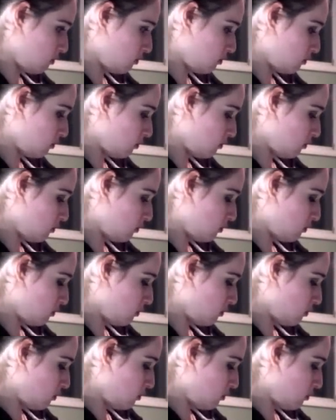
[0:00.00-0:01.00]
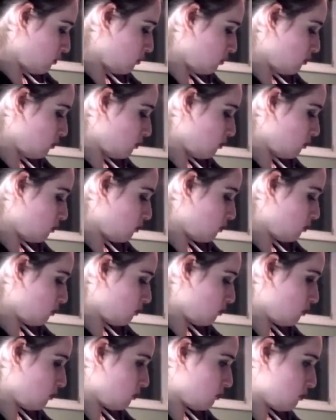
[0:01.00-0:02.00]

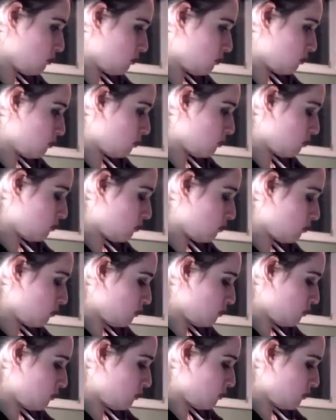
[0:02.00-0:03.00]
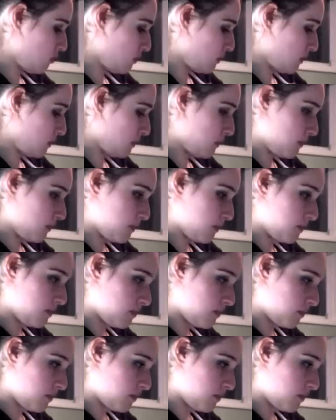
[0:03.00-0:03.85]
(silence)